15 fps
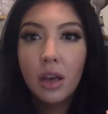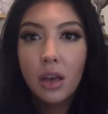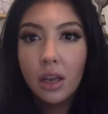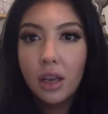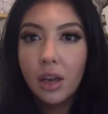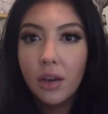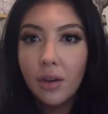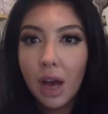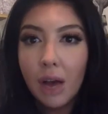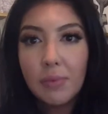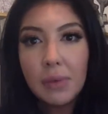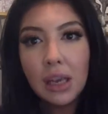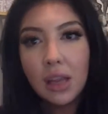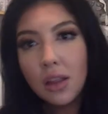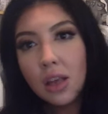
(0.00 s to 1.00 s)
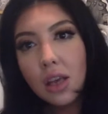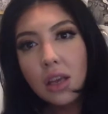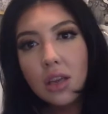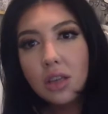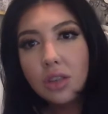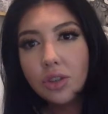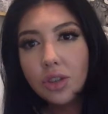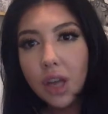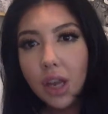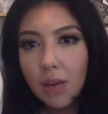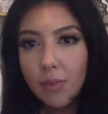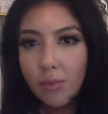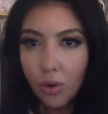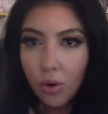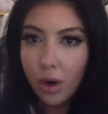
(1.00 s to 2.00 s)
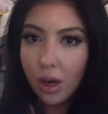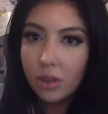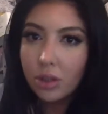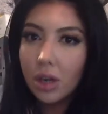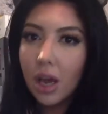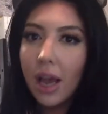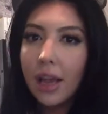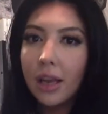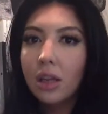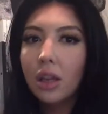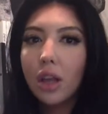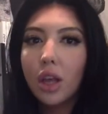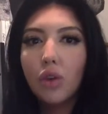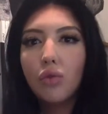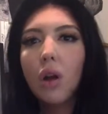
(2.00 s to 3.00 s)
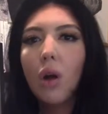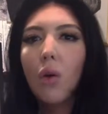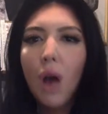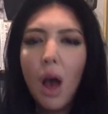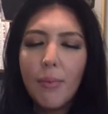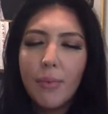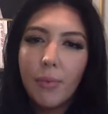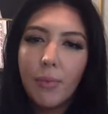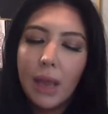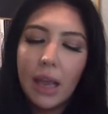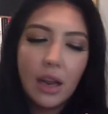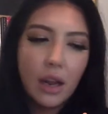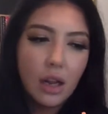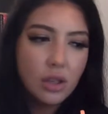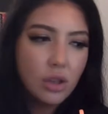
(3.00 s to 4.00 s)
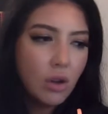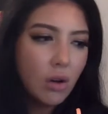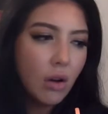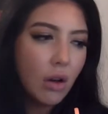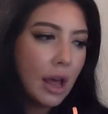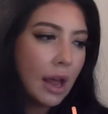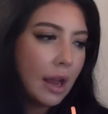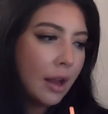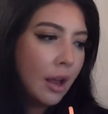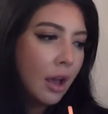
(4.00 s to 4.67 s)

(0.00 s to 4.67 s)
you know, not being in the industry anymore and trying to, like, grow up and be an adult. And